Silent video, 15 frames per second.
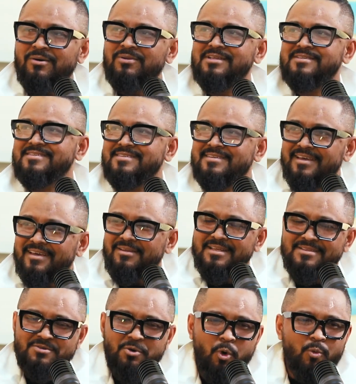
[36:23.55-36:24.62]

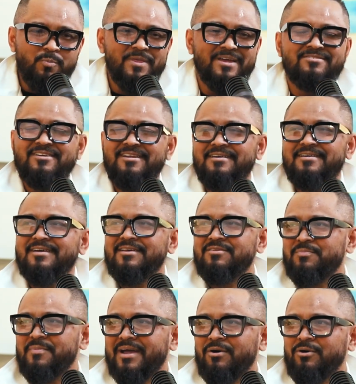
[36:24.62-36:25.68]
let's hope that Sri Lanka gets
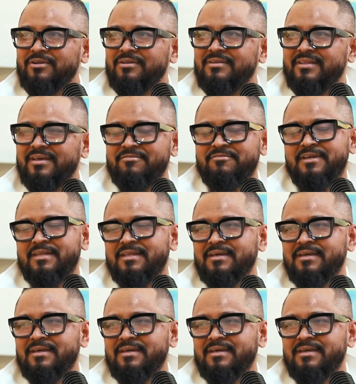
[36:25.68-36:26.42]
back on their feet.